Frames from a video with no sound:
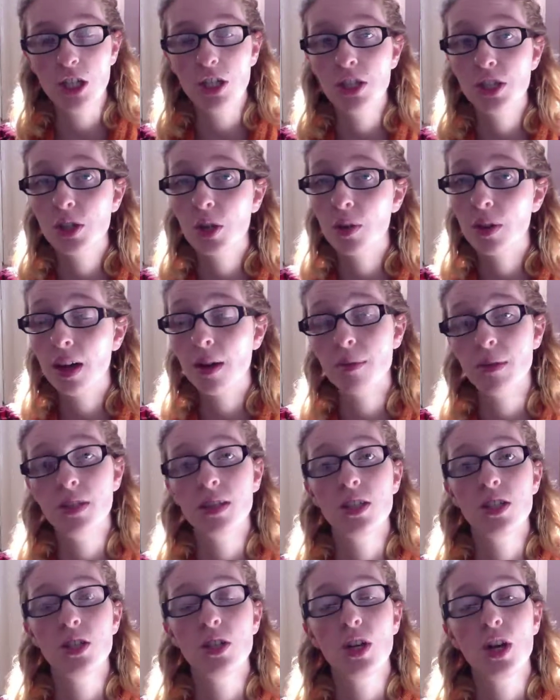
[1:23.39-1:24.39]
So that
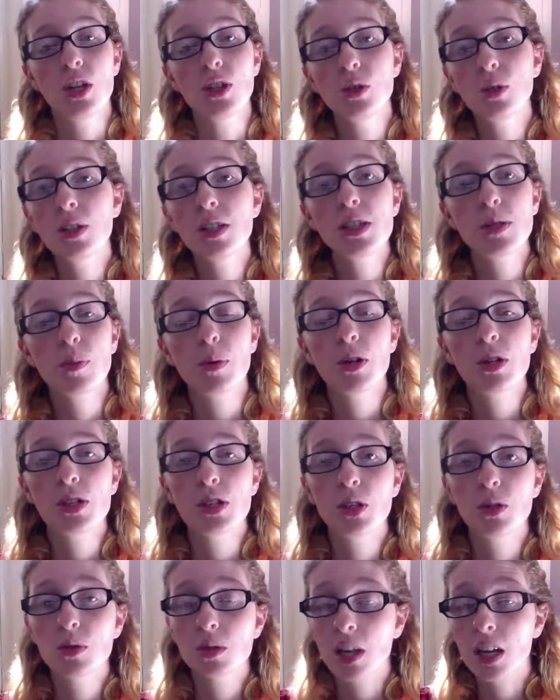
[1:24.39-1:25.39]
means a doula is a
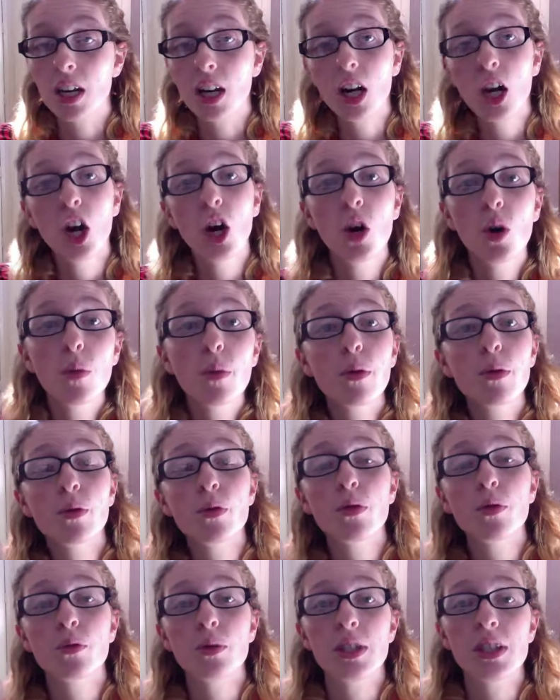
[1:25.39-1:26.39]
person who's going to comb through
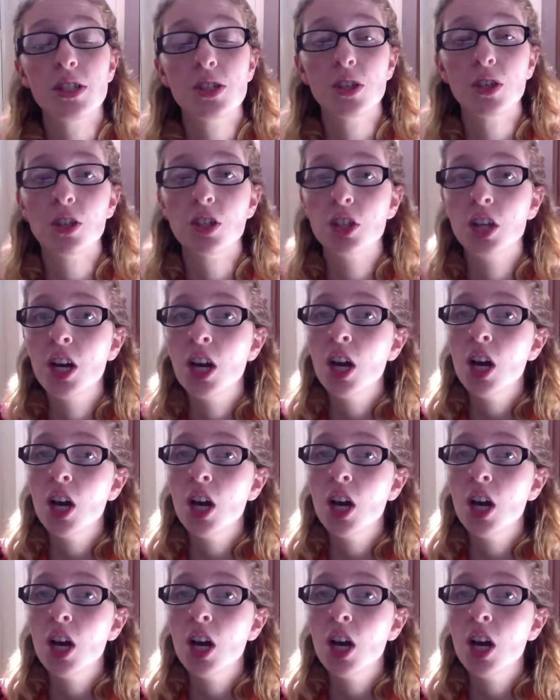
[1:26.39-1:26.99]
the research,